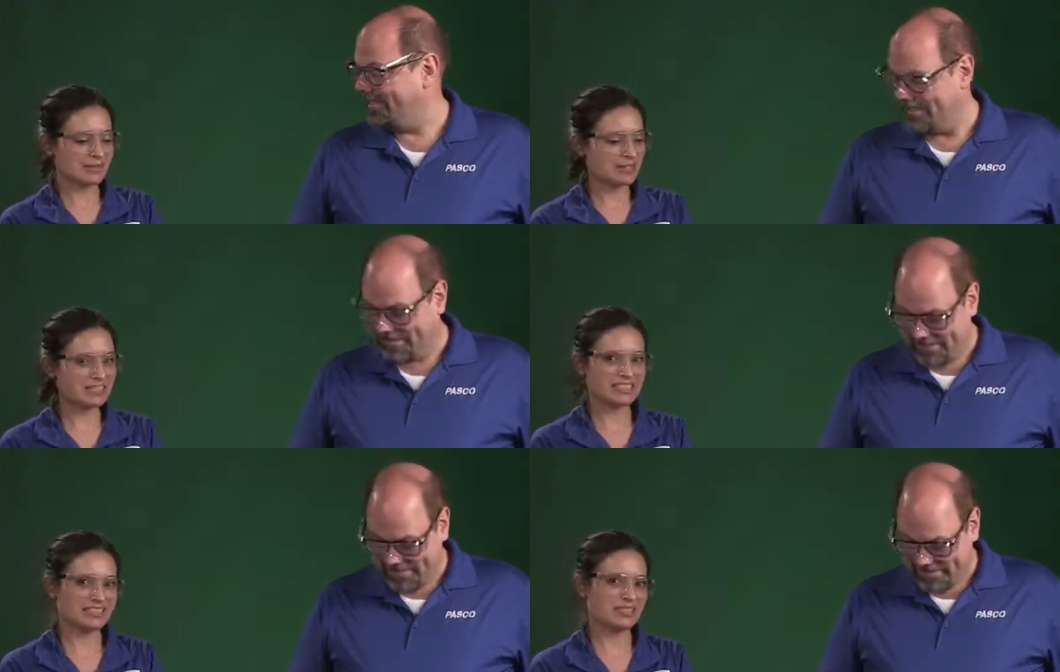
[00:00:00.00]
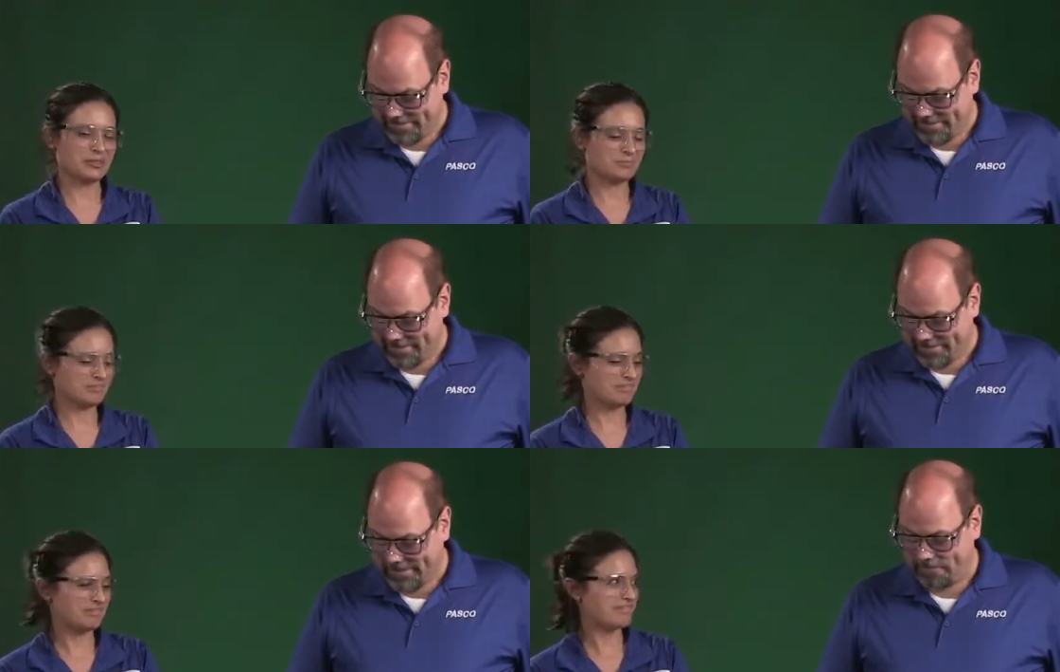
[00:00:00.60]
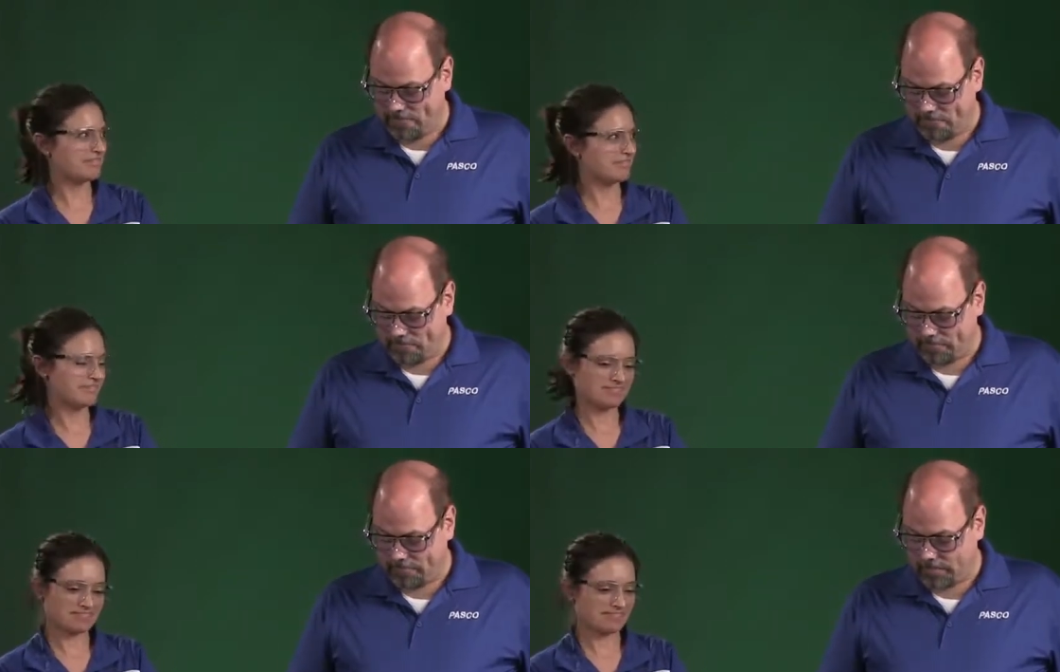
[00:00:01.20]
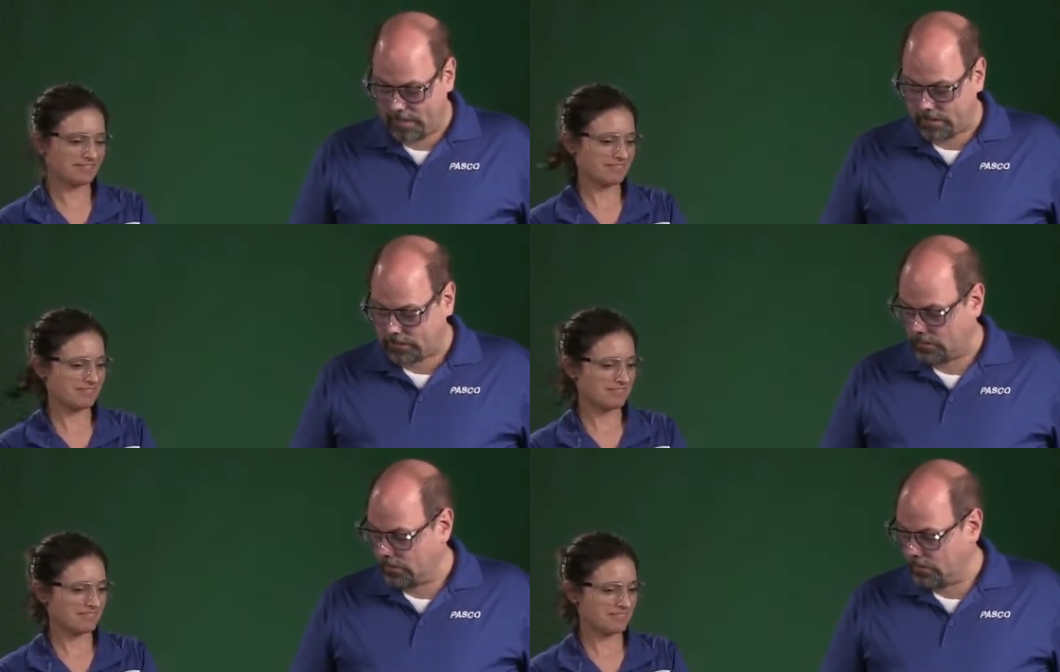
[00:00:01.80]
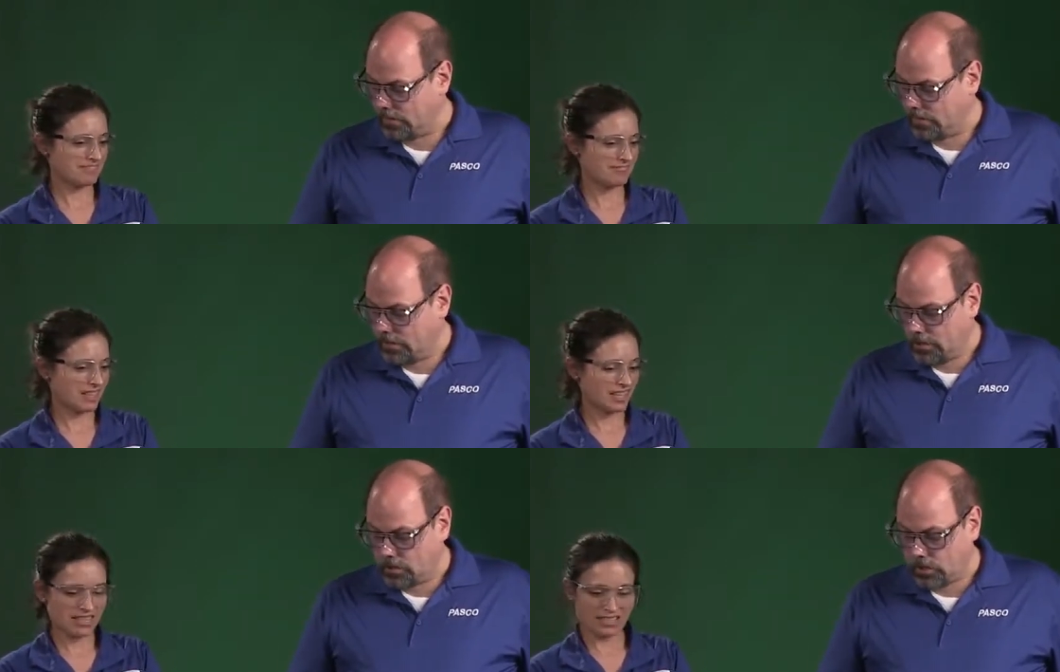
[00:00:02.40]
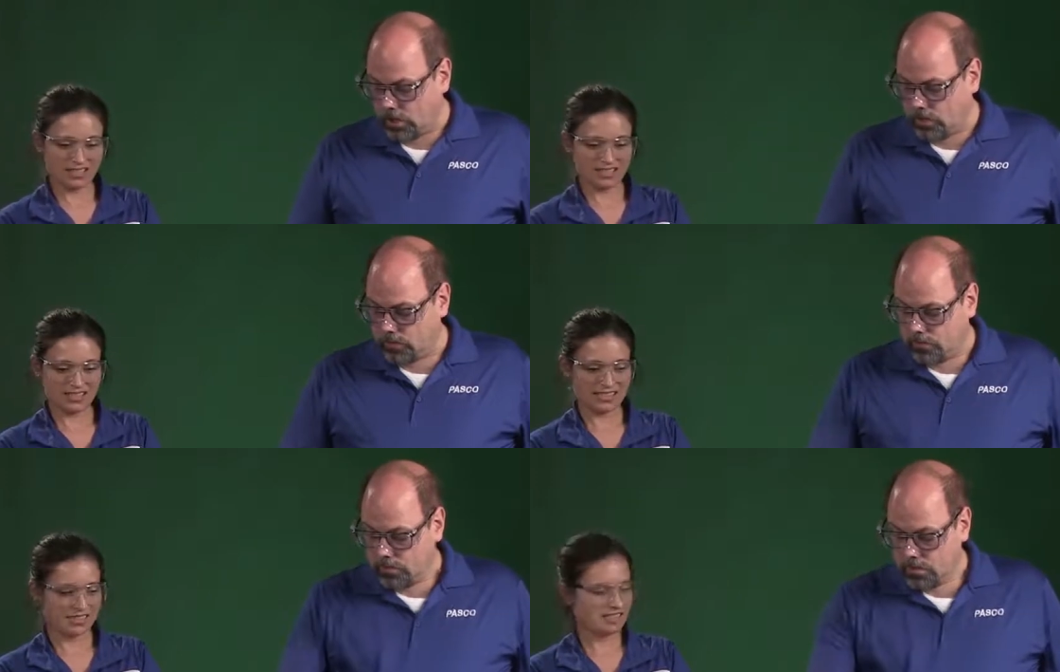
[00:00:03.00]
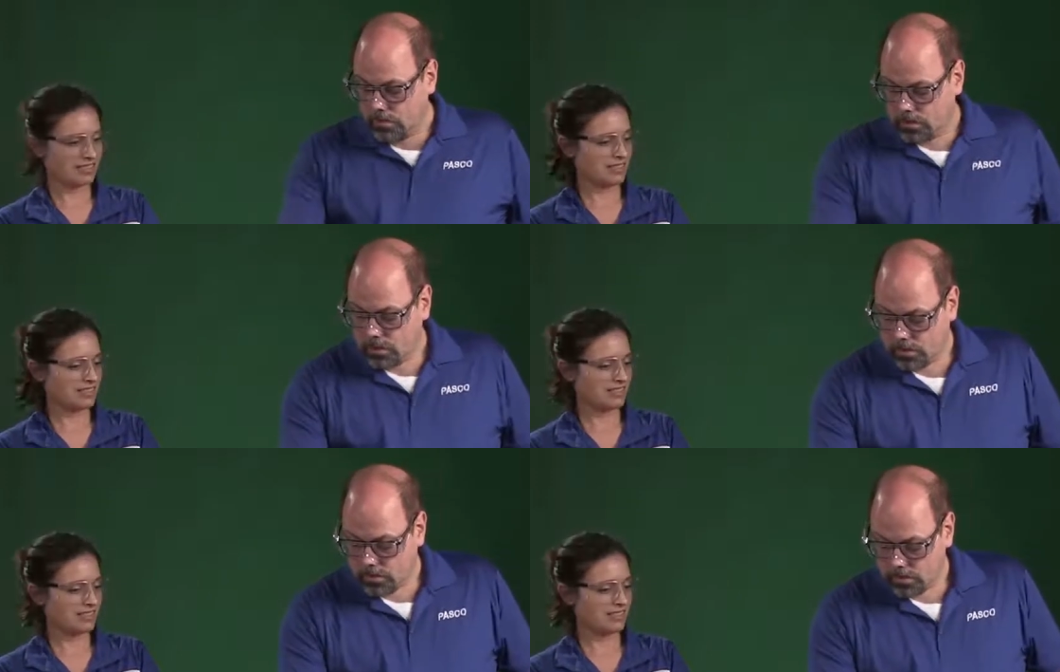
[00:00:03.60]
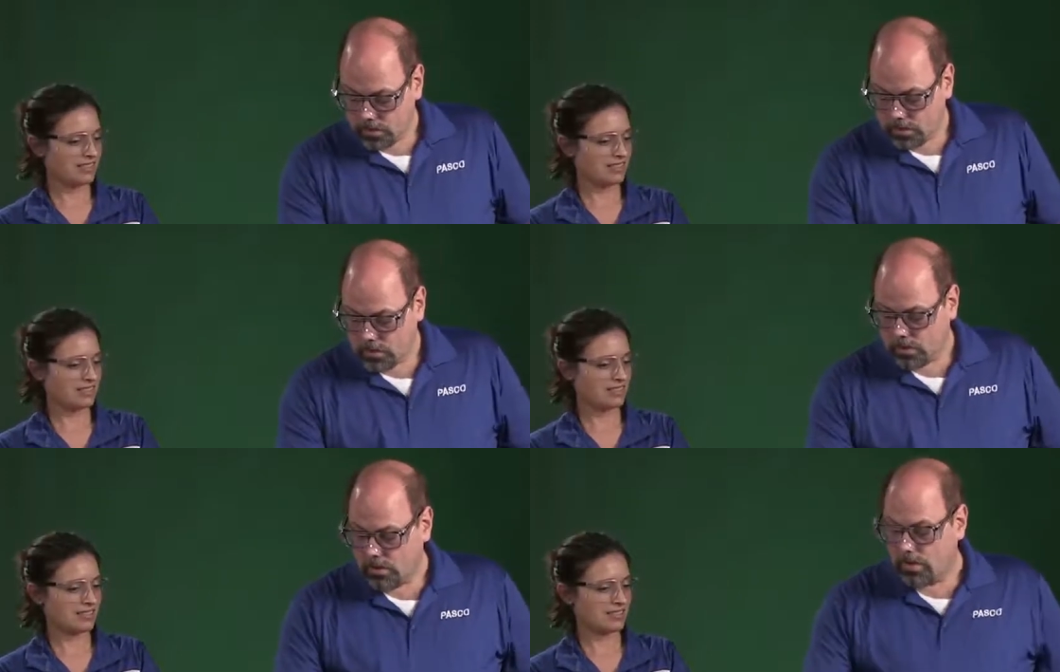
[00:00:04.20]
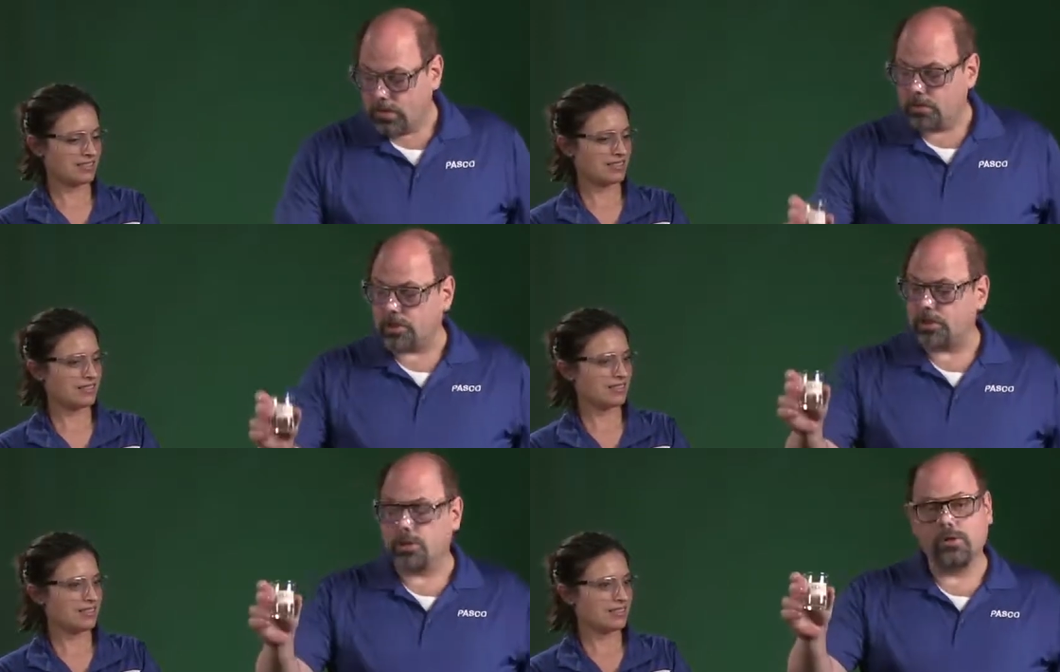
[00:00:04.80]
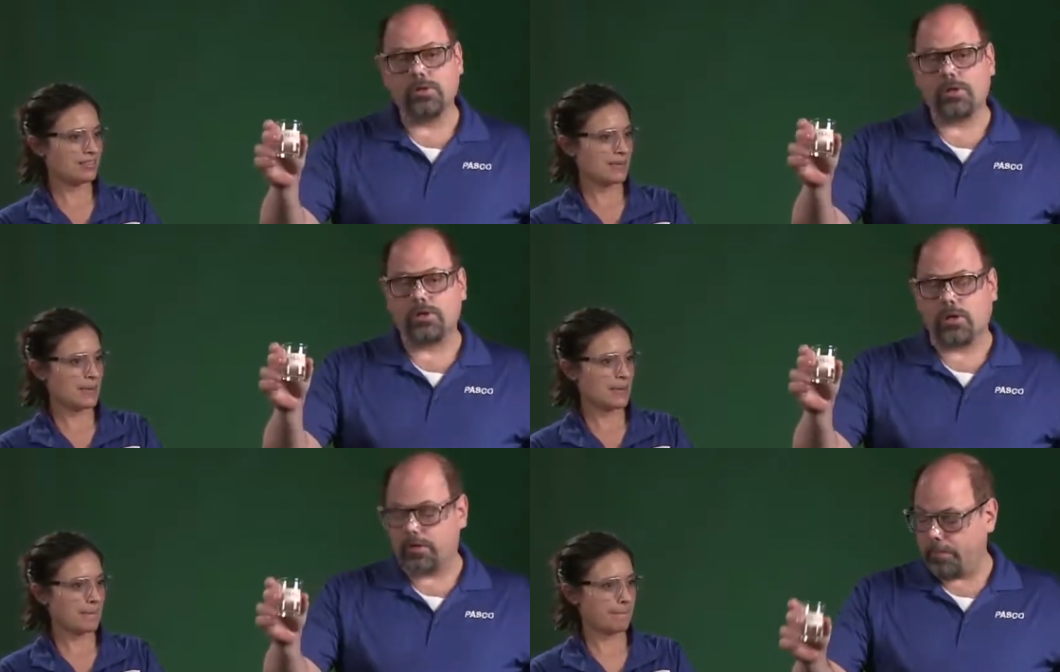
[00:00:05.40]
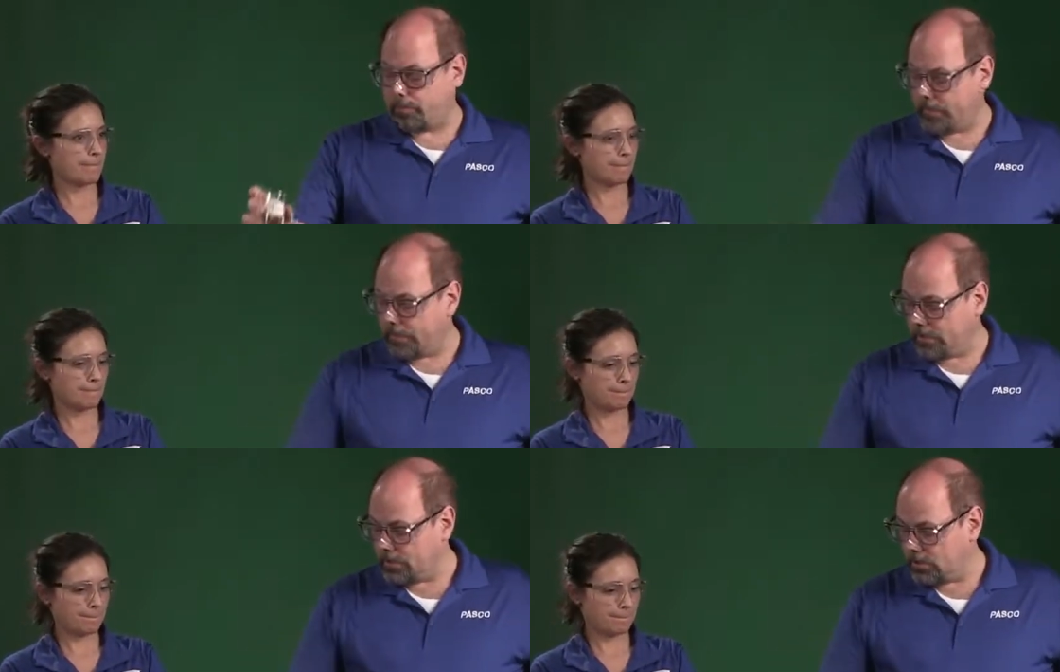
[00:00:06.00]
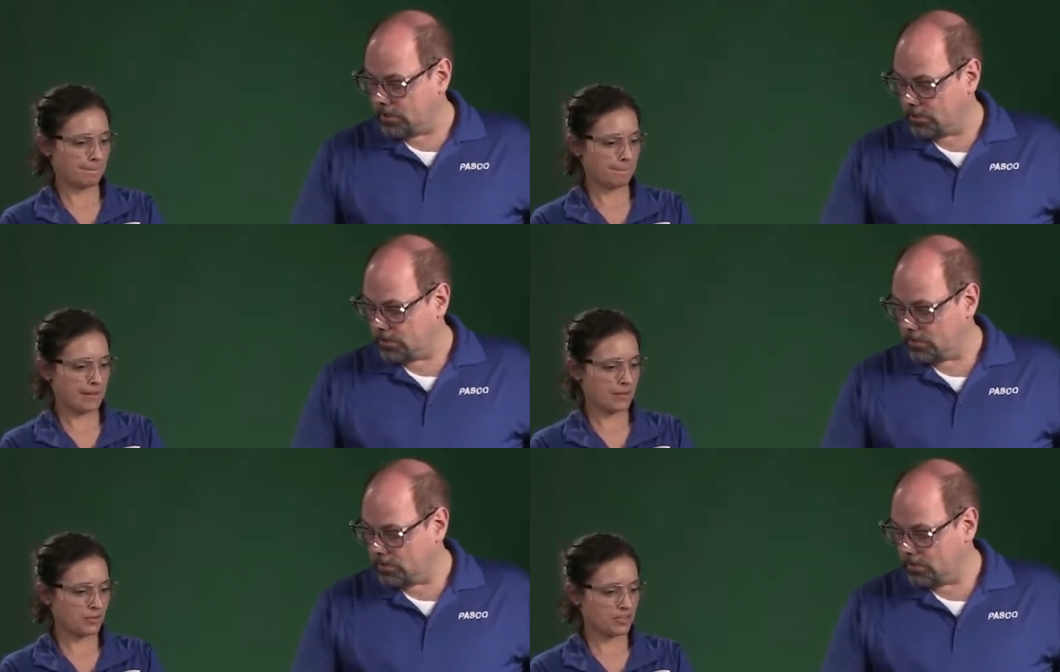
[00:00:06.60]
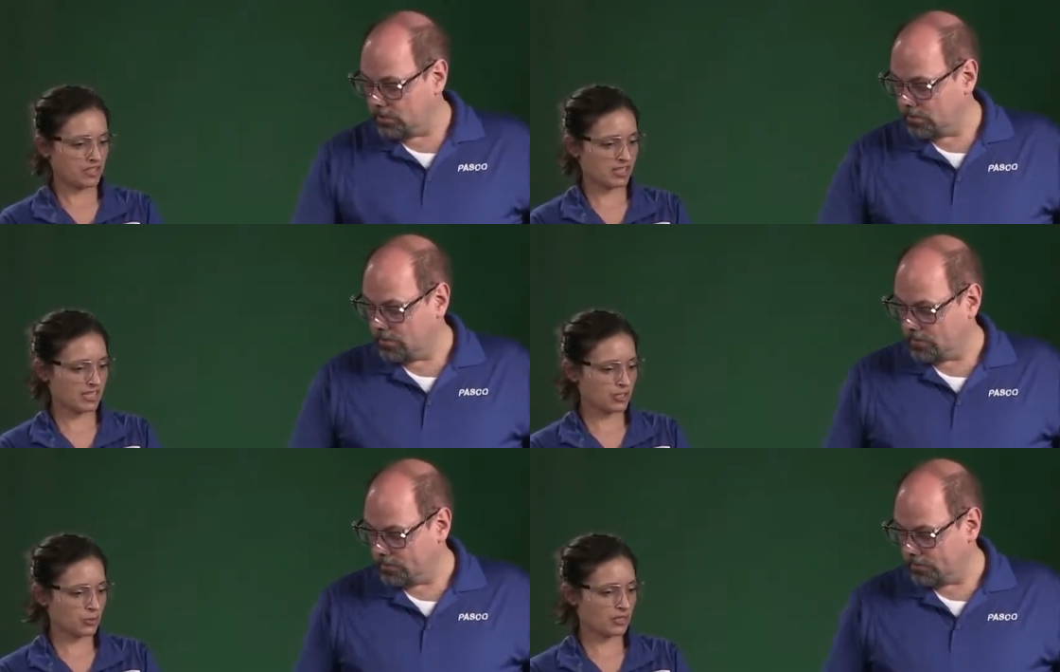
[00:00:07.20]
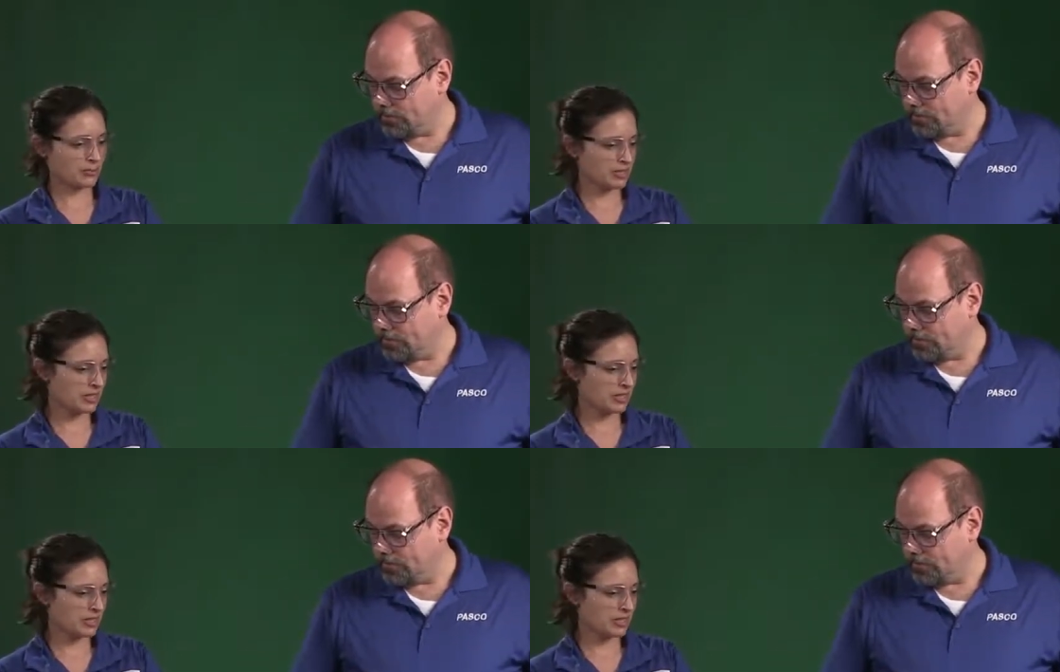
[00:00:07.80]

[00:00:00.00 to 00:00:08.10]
Speaker 1: something to look into. Okay, excellent. So here's our solution. It's already pre-mixed. I'm
Speaker 2: just going to get twenty